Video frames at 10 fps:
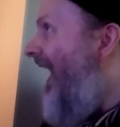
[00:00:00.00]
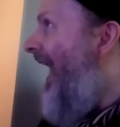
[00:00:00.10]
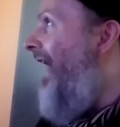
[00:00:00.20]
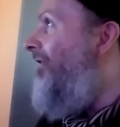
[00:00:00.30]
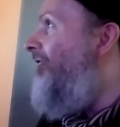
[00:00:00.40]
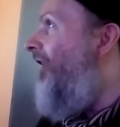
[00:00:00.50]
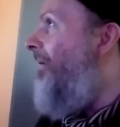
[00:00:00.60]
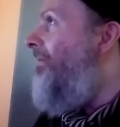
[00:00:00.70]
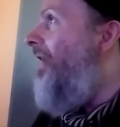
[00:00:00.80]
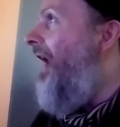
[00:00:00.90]
and
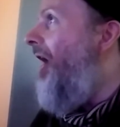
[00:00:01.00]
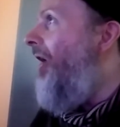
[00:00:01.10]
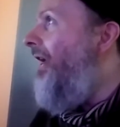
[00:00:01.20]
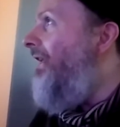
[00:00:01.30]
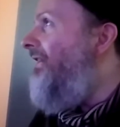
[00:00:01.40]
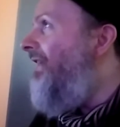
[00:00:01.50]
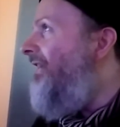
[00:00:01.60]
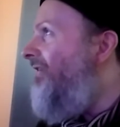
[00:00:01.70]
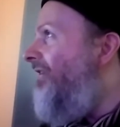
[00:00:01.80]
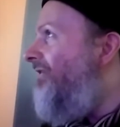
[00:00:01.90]
from their
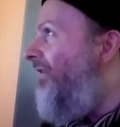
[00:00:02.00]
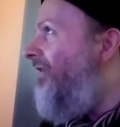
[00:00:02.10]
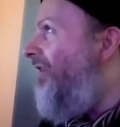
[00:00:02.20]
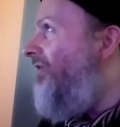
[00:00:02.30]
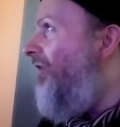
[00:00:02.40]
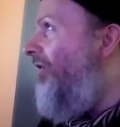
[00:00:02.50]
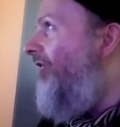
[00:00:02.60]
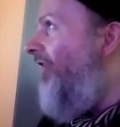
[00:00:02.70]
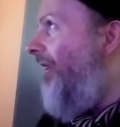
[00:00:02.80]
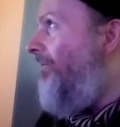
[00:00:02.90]
1972
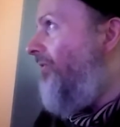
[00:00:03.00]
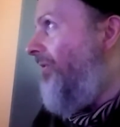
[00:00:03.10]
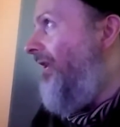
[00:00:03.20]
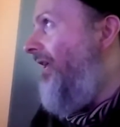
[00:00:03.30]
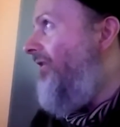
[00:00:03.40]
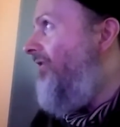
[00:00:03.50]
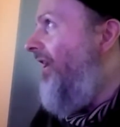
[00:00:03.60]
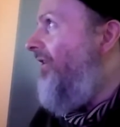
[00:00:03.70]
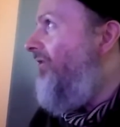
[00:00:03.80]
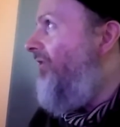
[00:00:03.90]
Philips release,
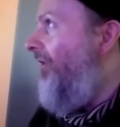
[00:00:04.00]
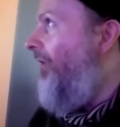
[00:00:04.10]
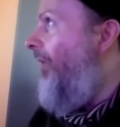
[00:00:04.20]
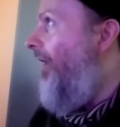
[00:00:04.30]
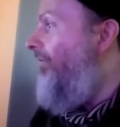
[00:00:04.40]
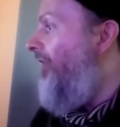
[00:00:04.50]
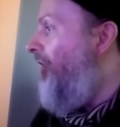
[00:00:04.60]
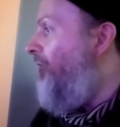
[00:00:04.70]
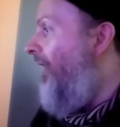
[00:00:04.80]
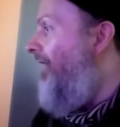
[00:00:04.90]
Circle of the
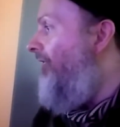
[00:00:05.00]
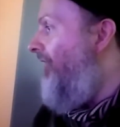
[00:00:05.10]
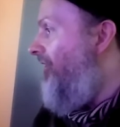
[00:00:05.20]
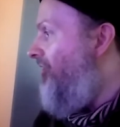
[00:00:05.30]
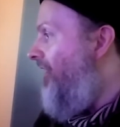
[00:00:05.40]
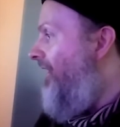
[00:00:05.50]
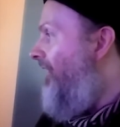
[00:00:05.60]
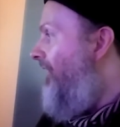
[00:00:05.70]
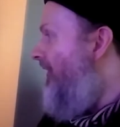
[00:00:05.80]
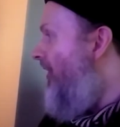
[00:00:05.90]
Crayfish, the